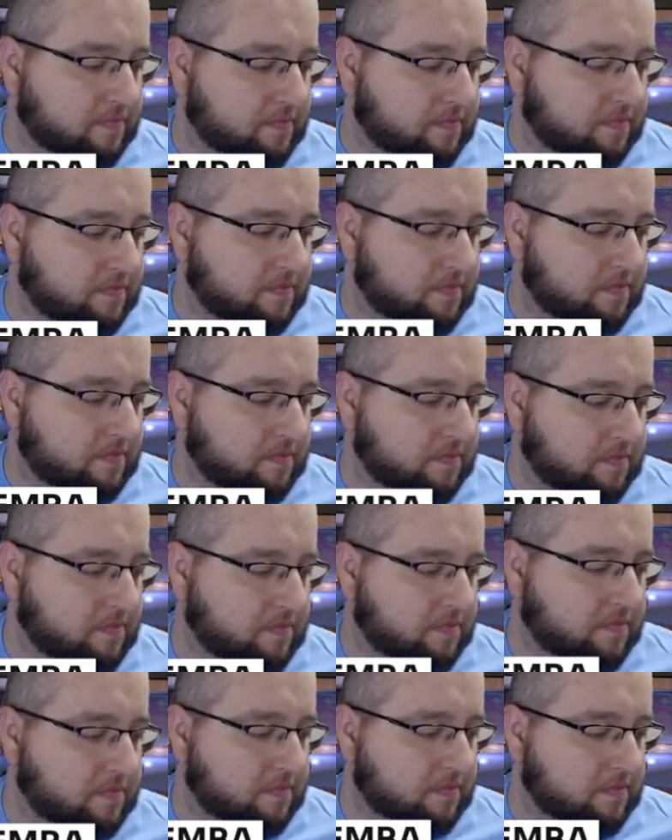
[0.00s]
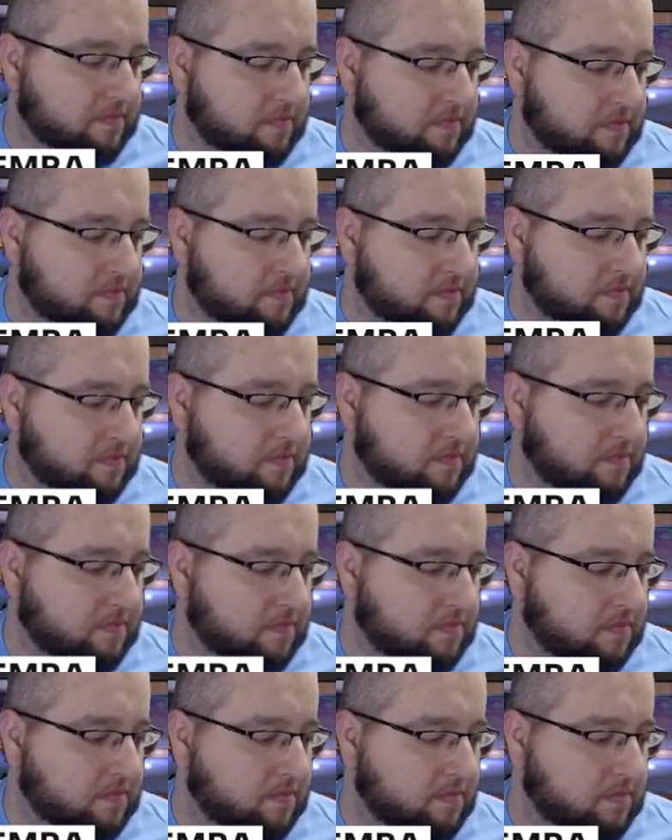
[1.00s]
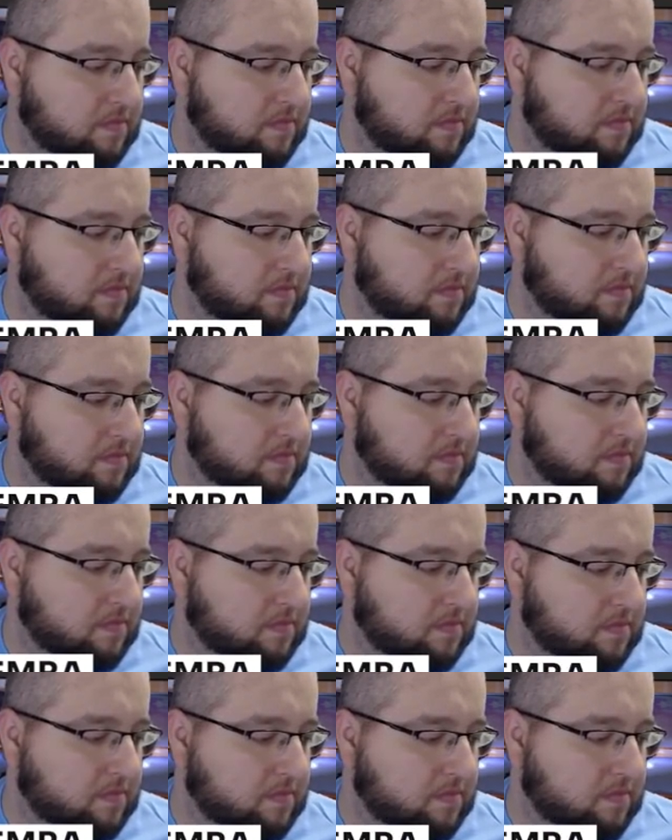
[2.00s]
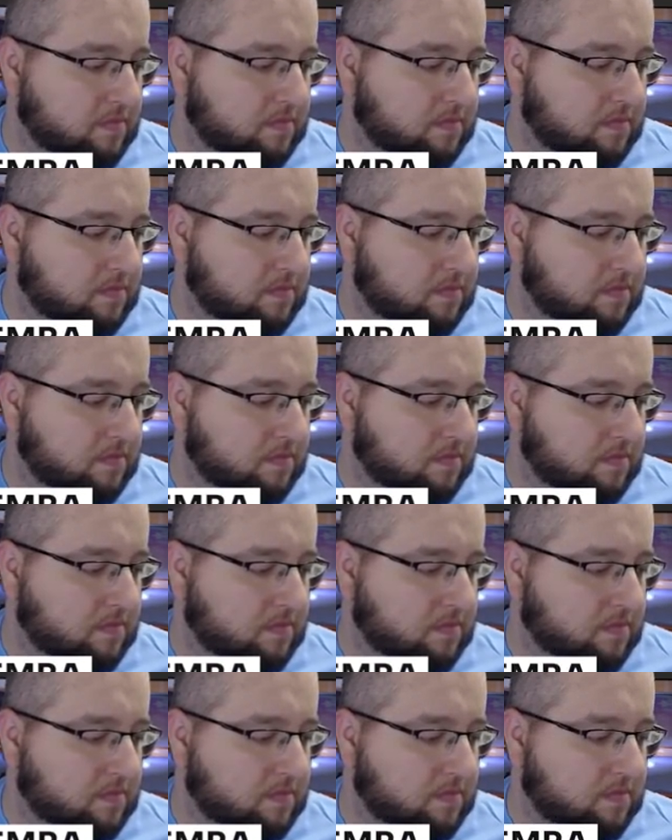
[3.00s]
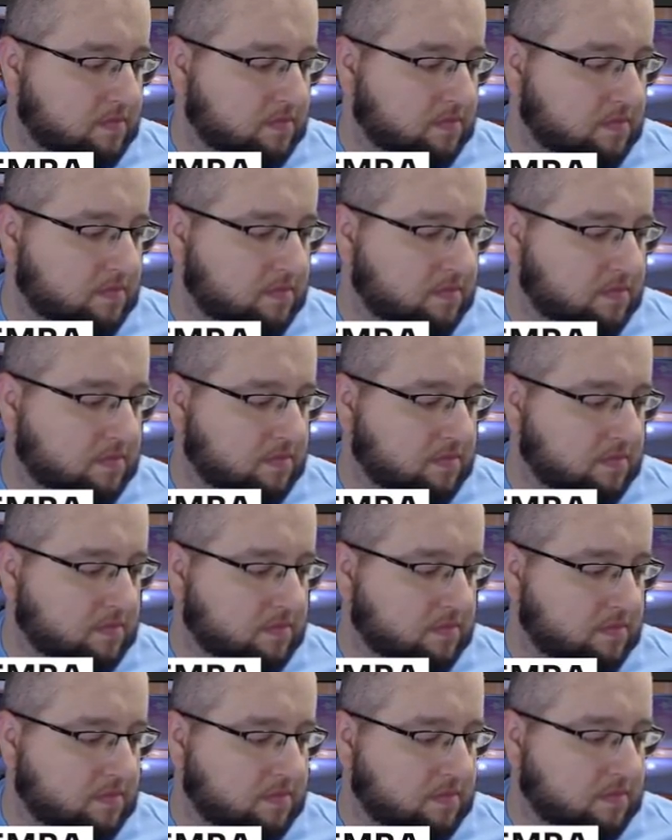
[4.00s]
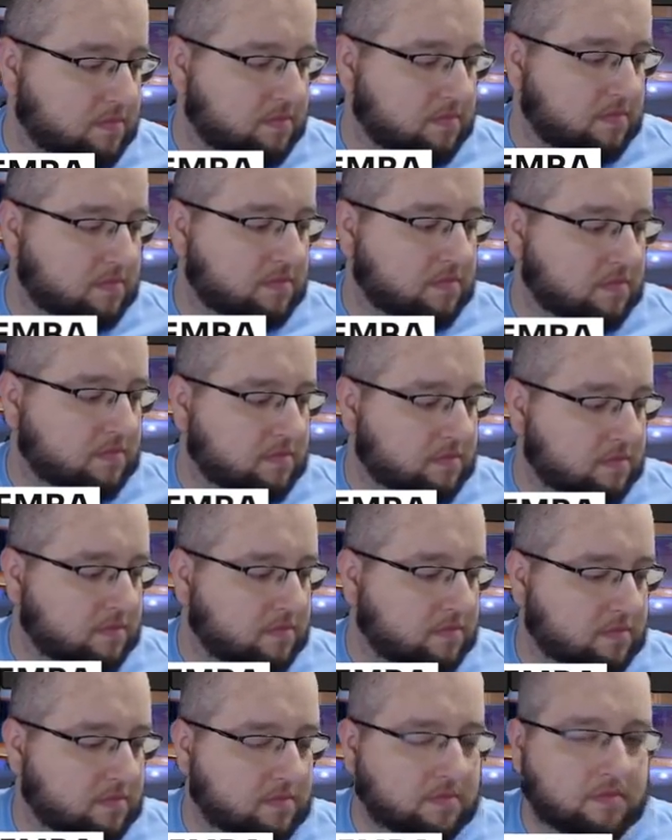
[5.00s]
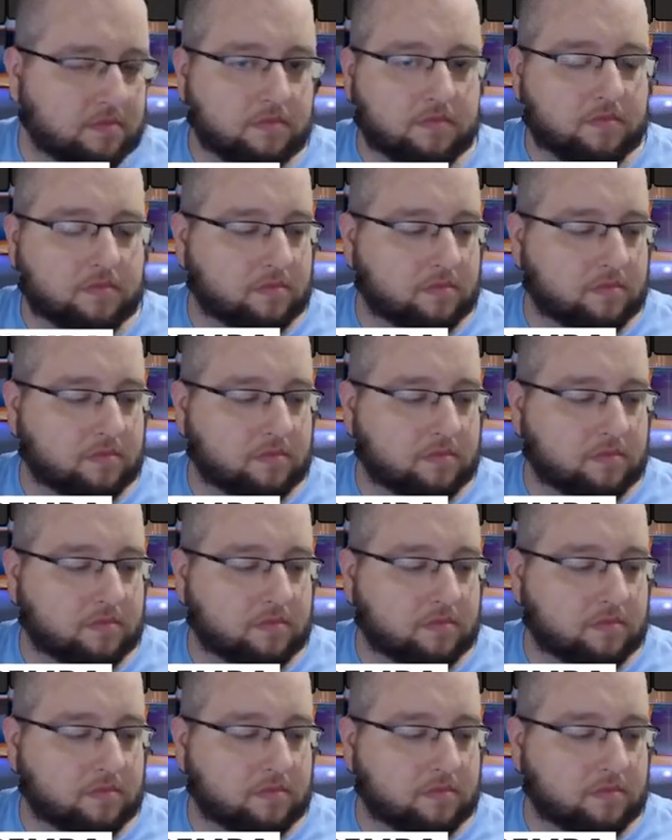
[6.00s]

This person isn't speaking.